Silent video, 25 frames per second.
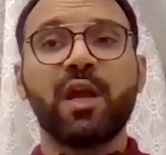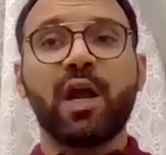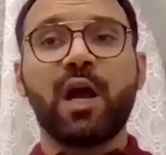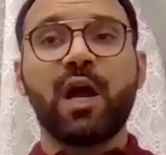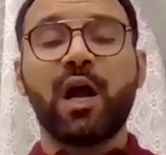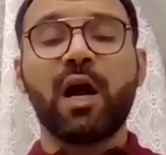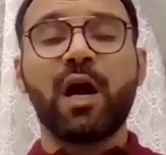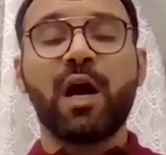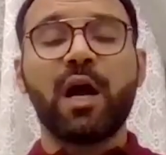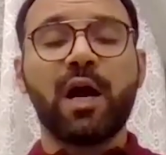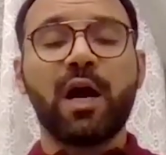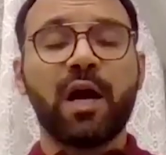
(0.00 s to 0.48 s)

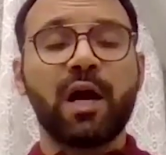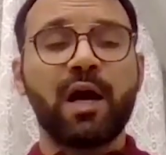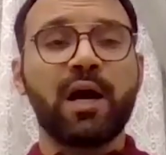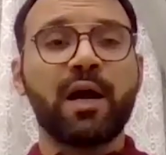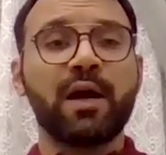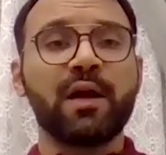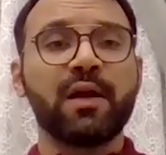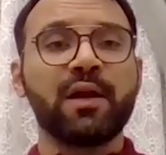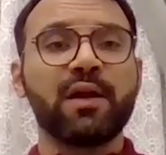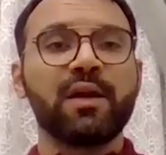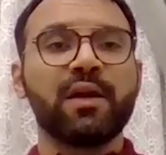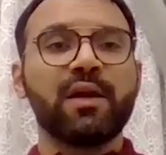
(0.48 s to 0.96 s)

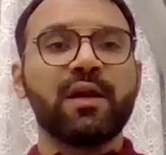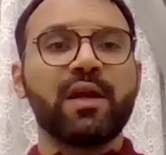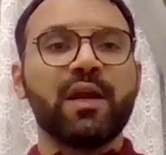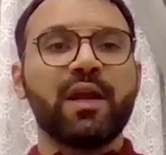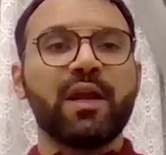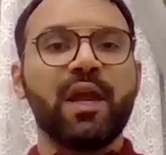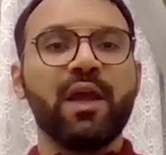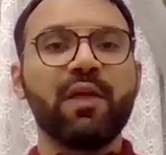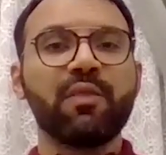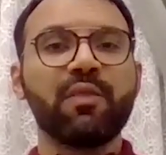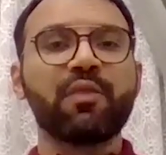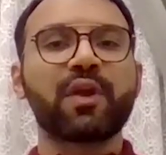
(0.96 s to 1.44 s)

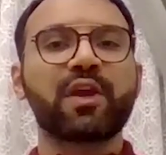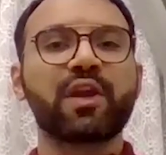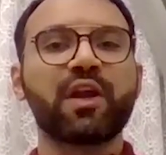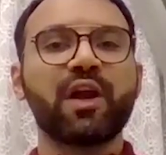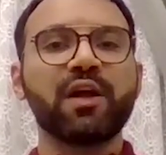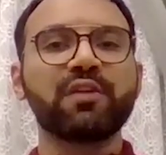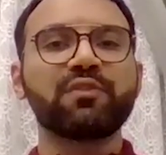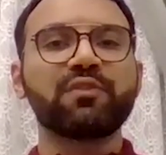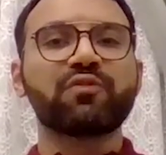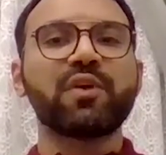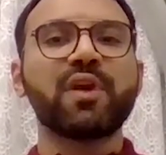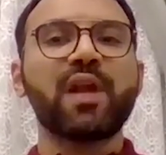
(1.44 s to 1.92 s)
in the
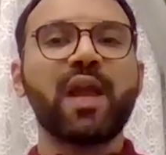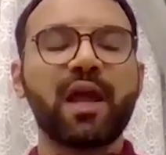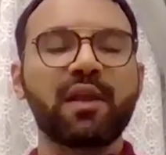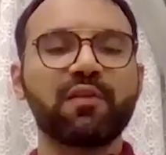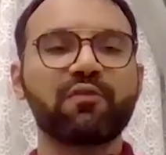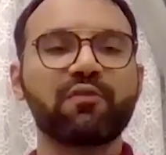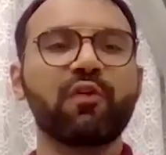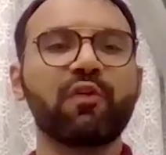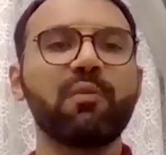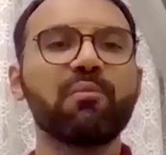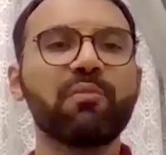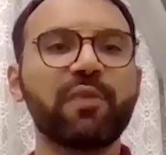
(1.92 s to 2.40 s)
country
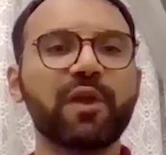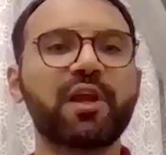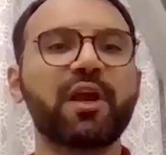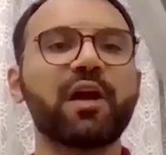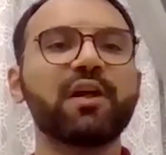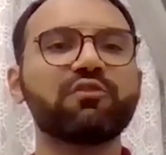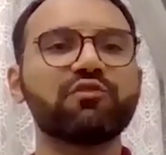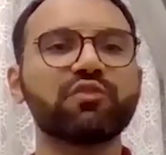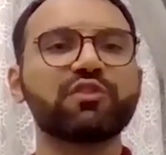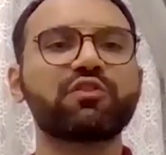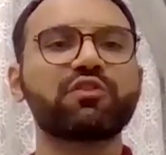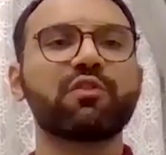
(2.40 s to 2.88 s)
and from the
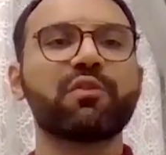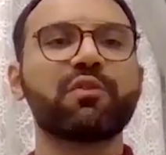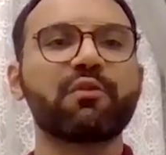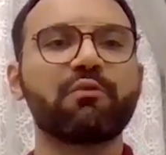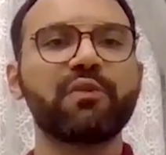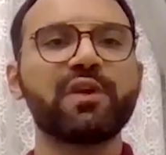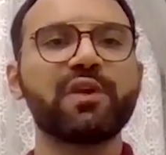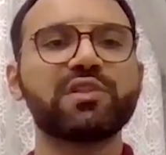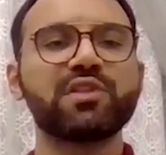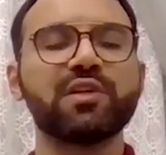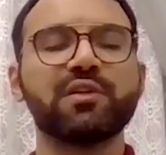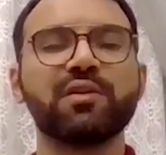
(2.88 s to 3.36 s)
country to the
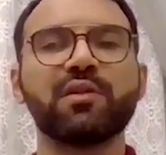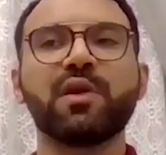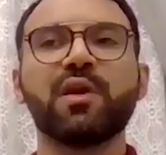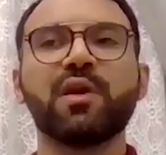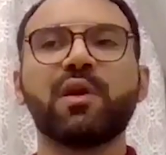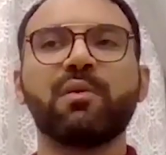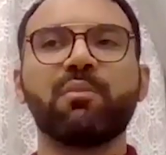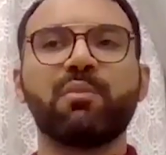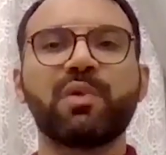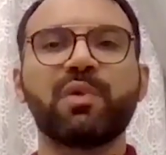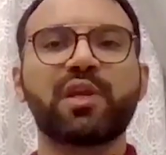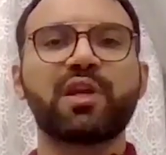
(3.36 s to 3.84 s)
region.
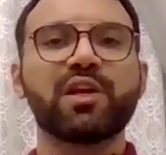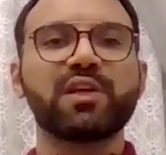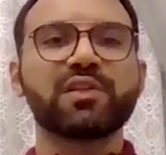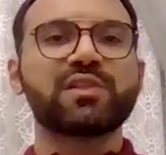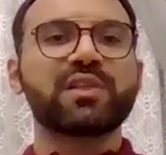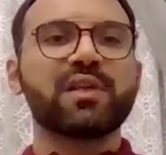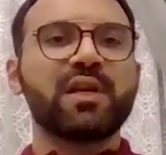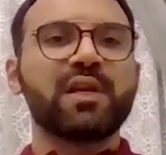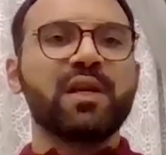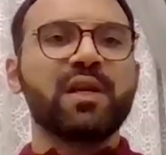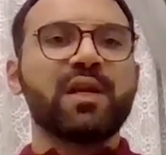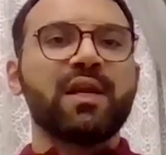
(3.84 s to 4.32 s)

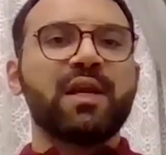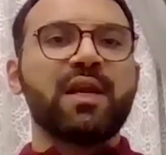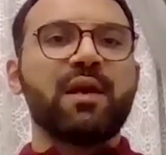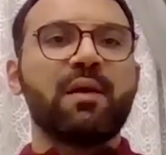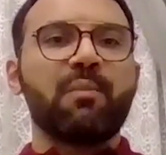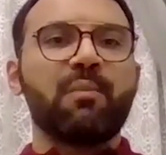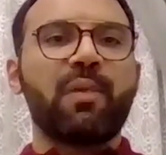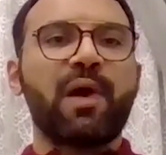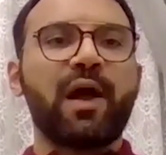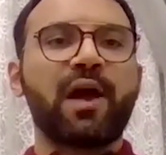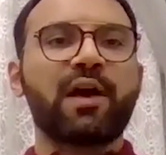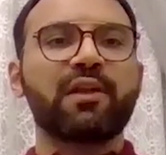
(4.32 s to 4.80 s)
Because
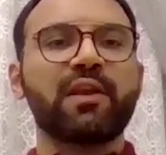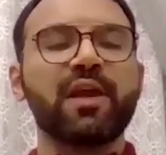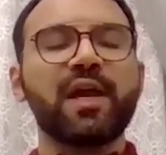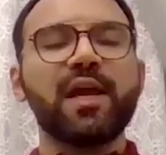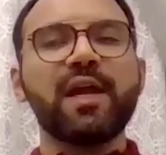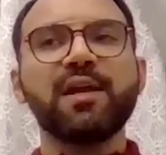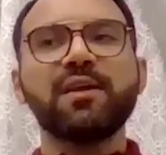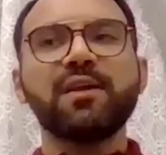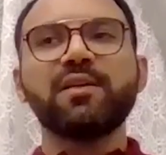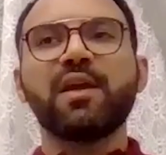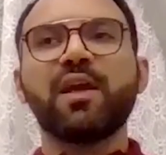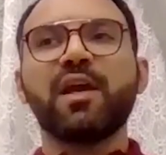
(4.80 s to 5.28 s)

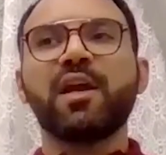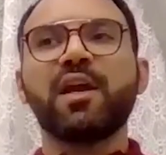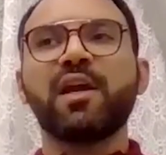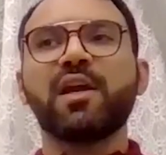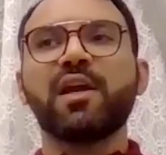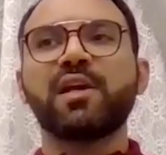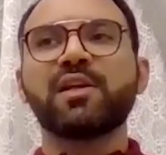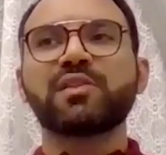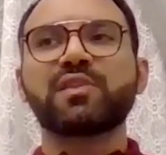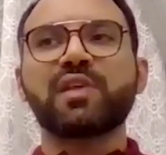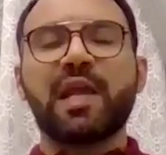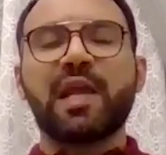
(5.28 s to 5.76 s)
Bahrain
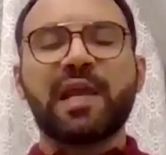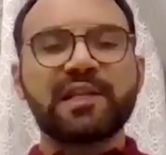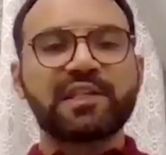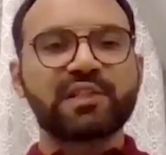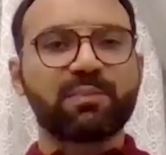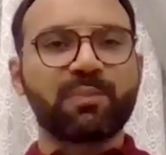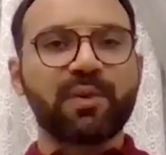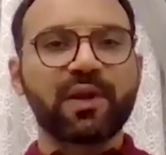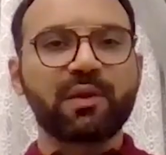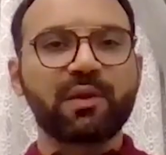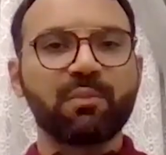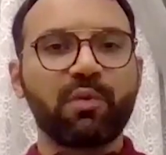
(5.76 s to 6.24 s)
is a
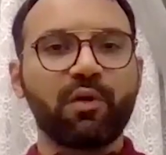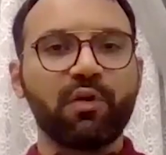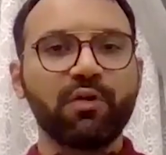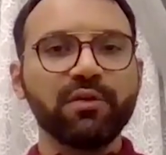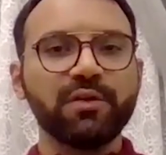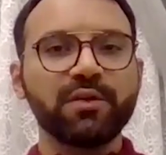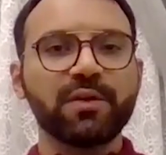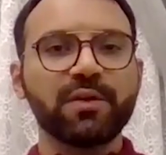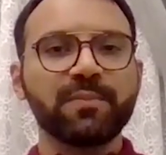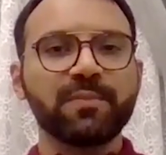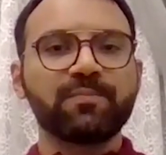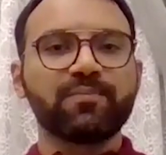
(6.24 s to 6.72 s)

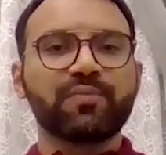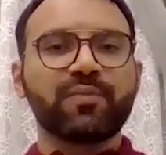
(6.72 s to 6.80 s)
springboard.